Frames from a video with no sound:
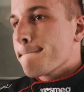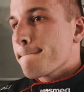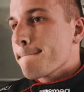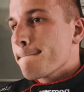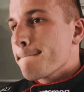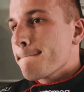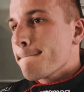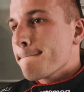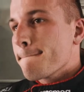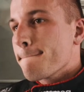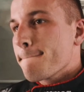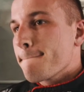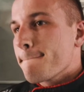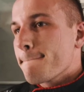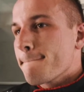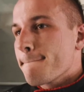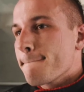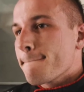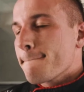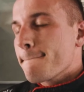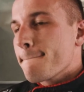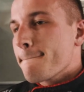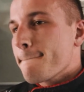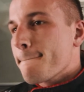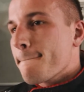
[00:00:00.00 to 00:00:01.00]
Run us through what
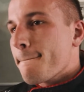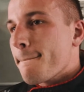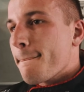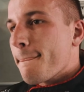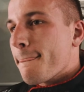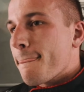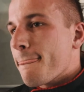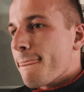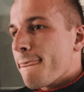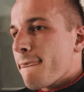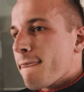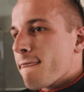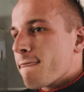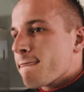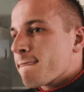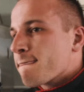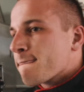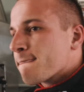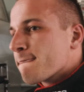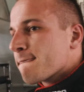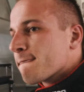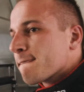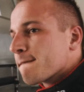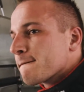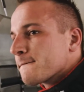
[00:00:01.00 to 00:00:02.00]
happened down the end of the pit
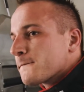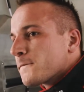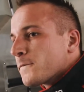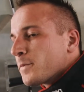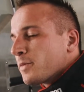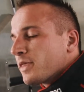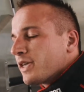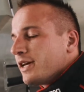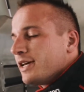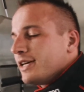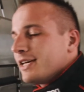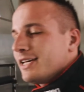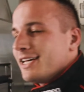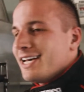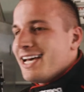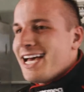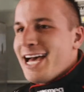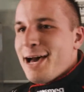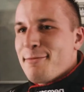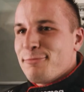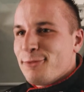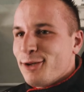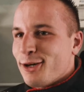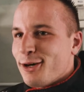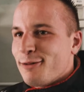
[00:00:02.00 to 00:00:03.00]
lane there.
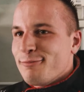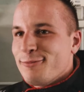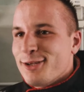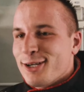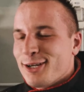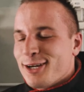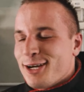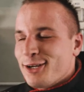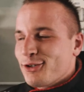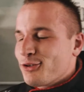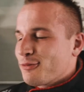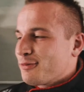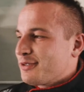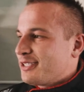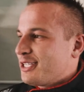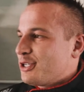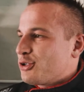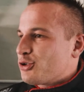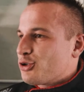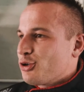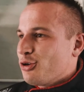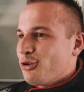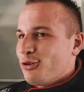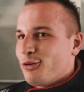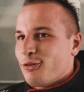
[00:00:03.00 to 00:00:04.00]
Um, I'm not one hundred percent
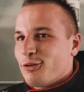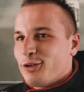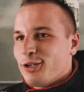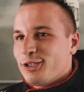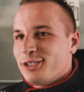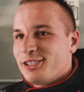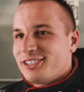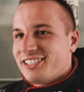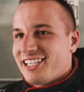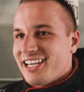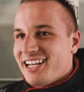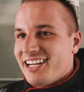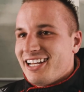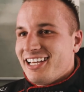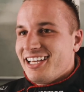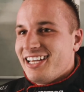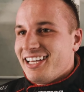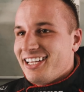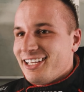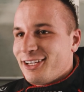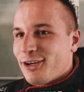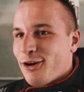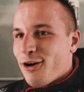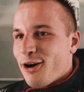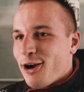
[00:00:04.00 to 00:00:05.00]
sure. I just had
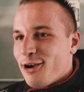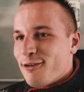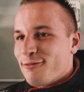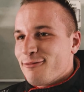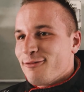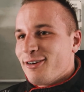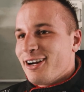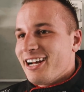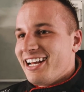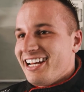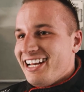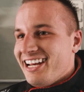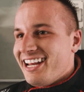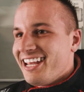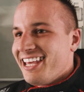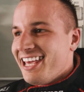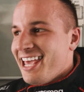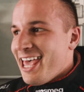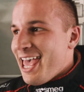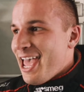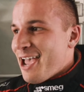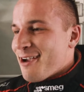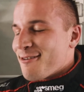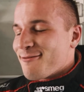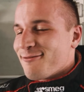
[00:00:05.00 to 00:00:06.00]
a guy running.
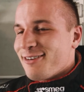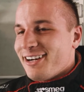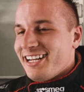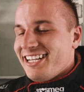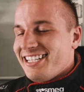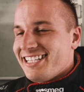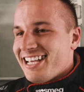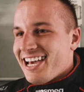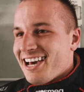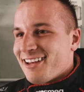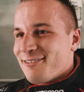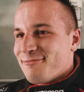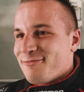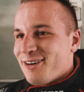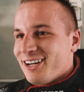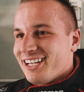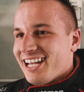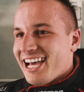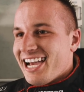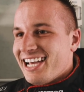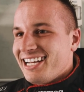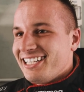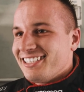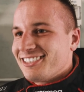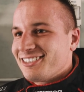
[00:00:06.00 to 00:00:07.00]
running down in my
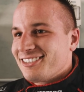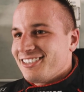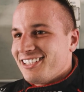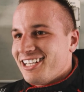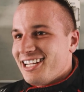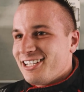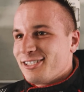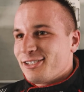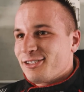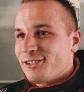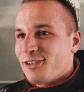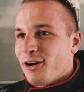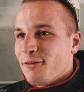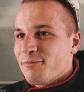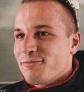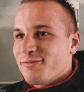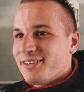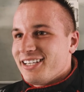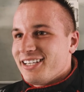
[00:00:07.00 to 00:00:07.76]
lane and stopped